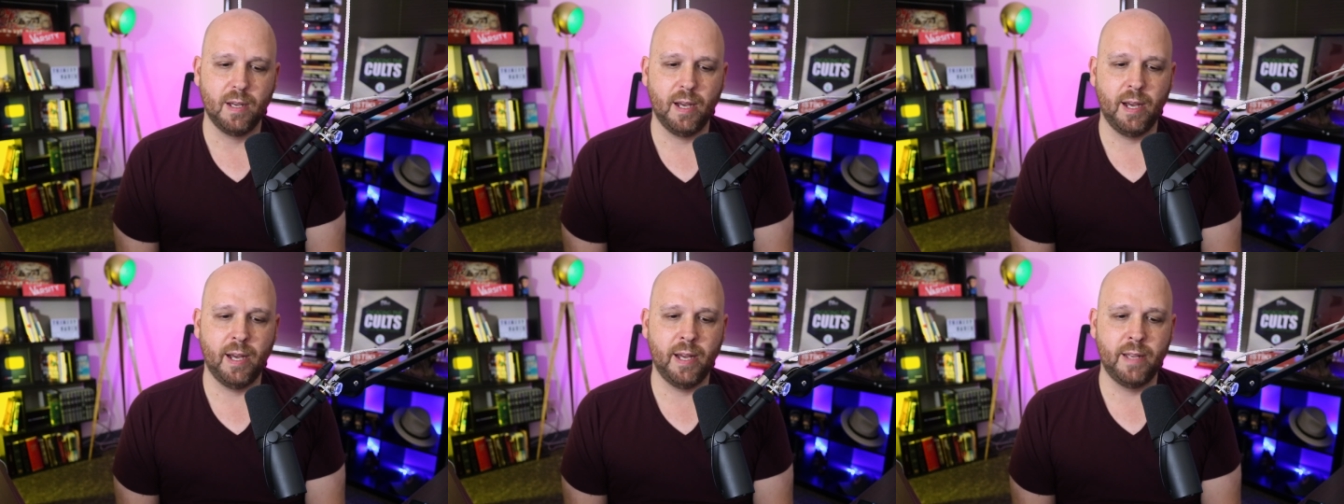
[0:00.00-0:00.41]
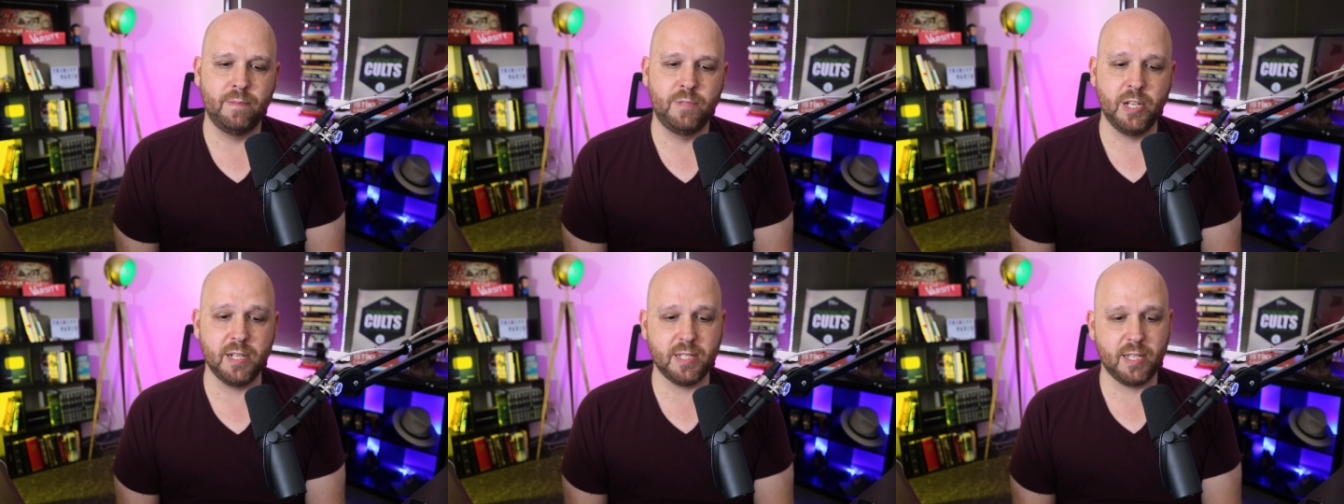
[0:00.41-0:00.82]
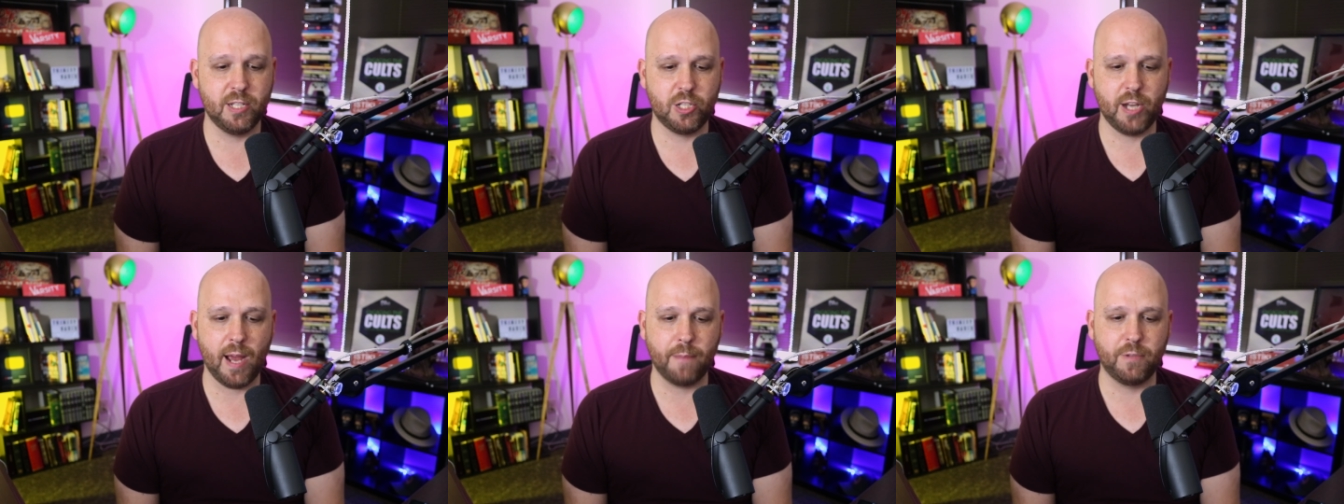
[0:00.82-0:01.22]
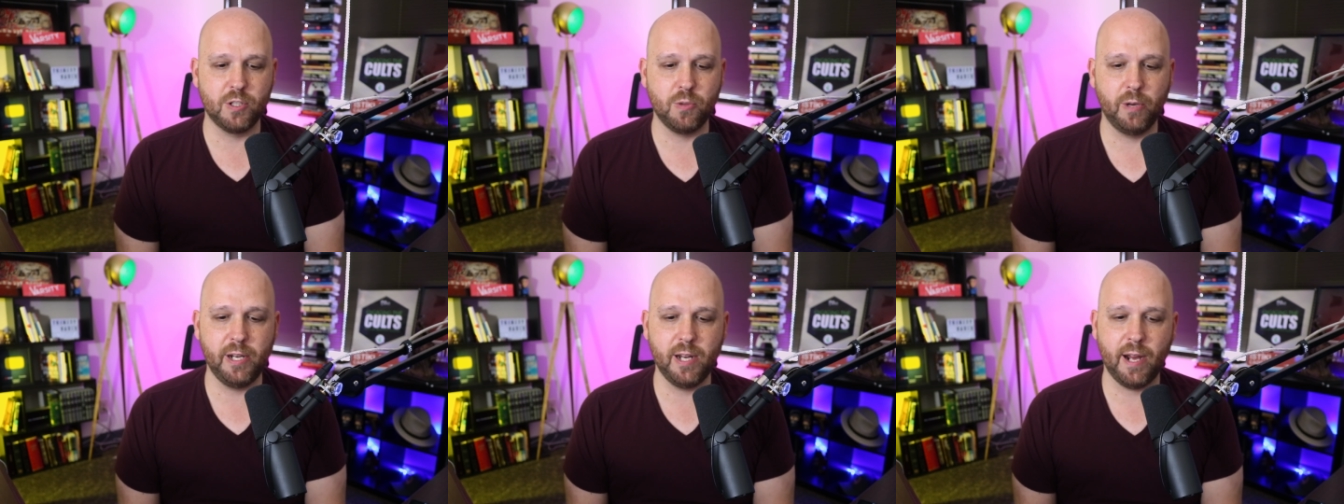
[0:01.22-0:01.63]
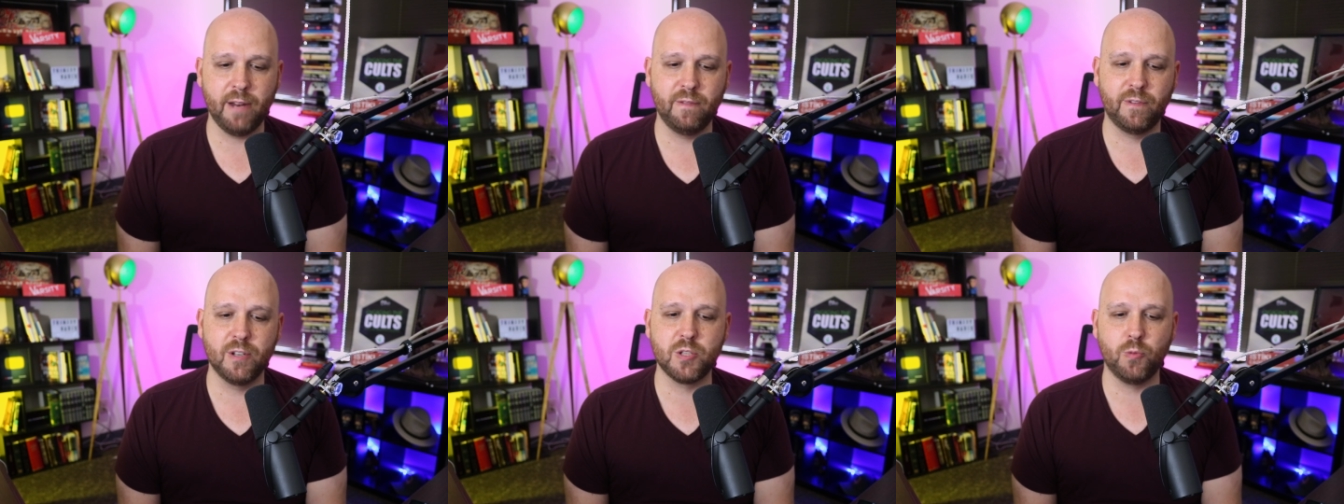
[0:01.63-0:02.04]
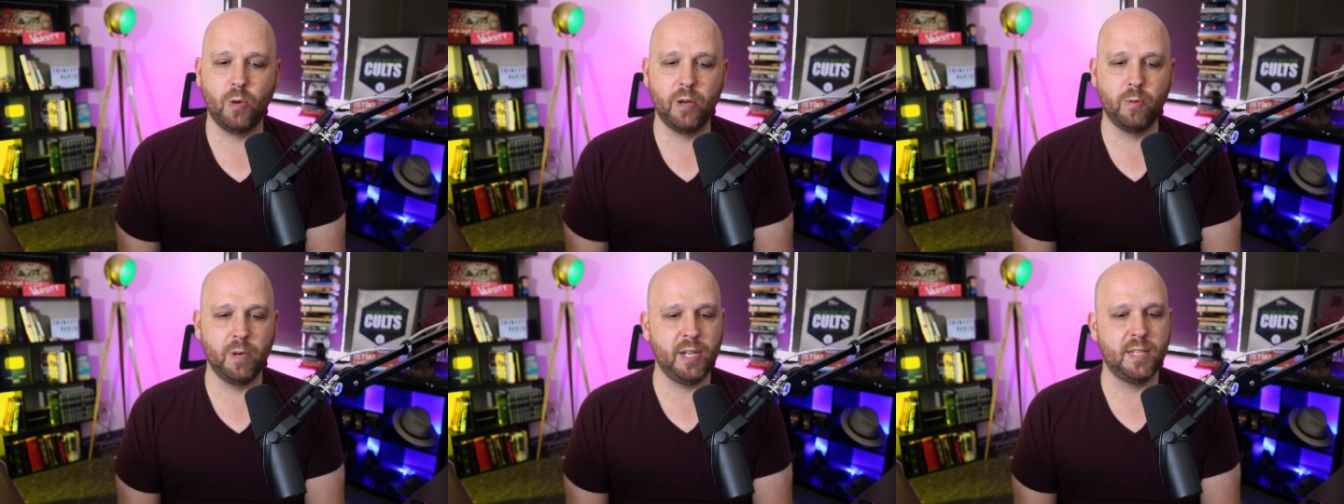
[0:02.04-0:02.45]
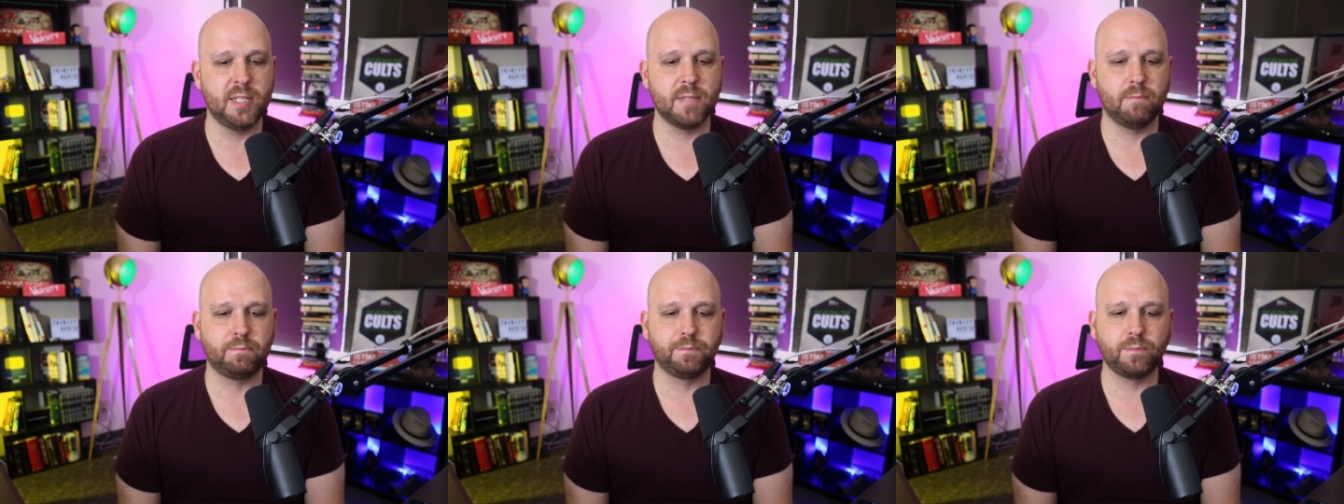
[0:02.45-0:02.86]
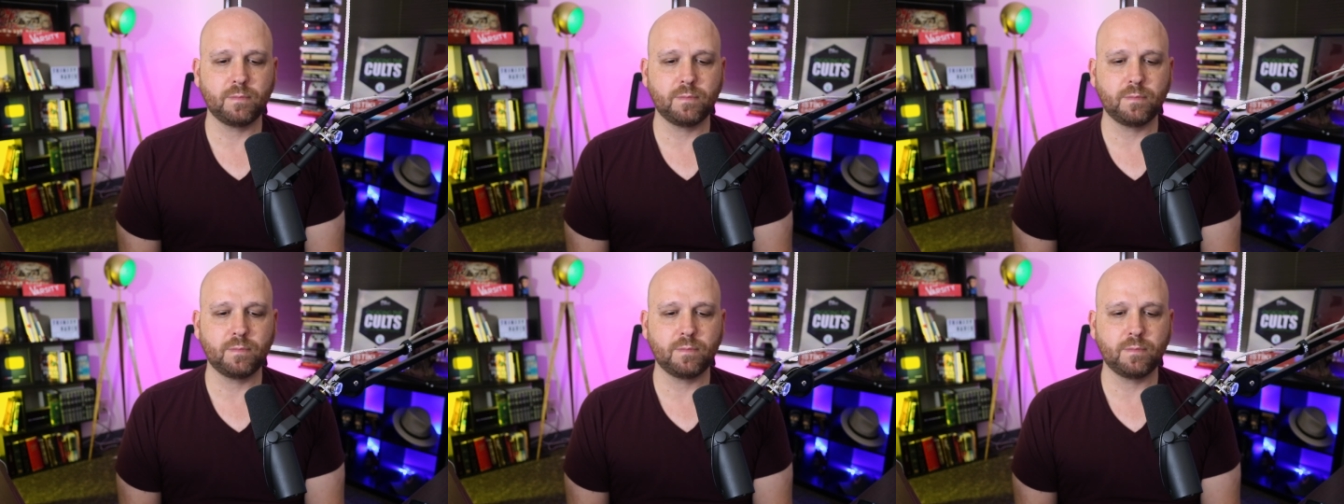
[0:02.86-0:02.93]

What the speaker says: Genesis chapter 29 and verse 1 reads,